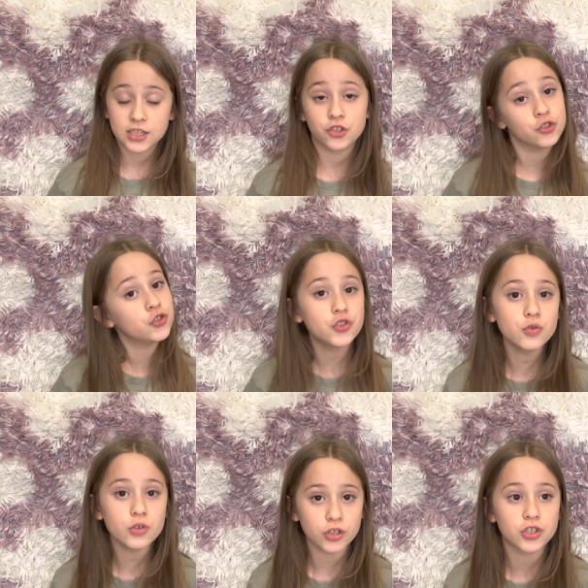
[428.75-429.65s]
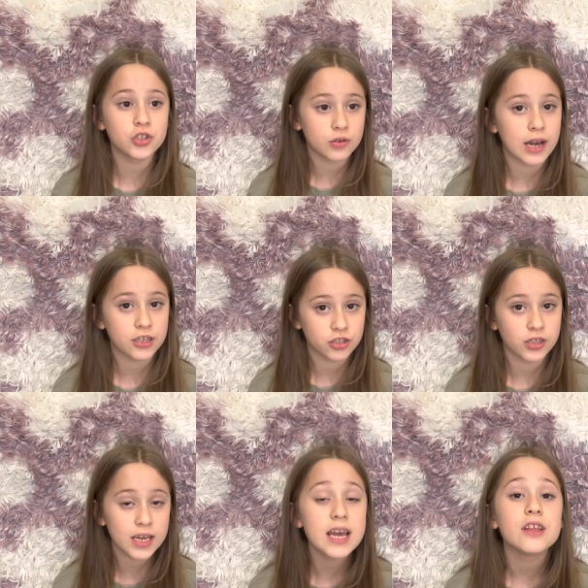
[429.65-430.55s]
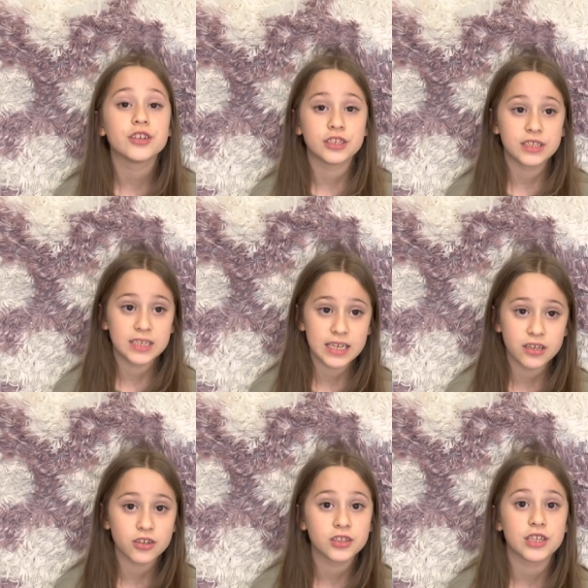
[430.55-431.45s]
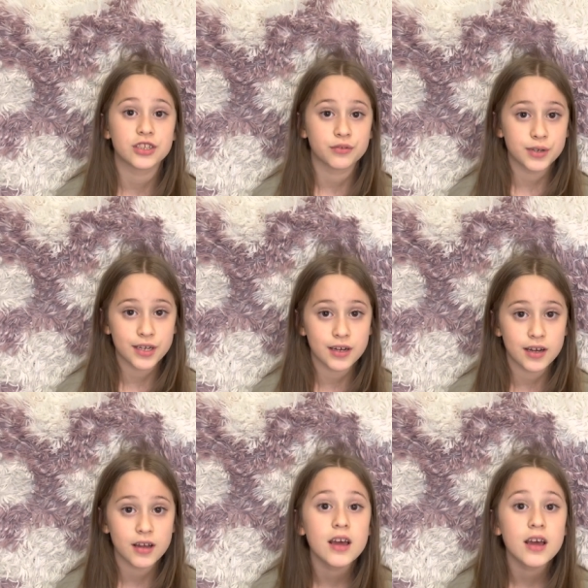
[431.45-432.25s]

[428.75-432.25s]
There's Doodle too, actually. There's Tinker, there's Arika.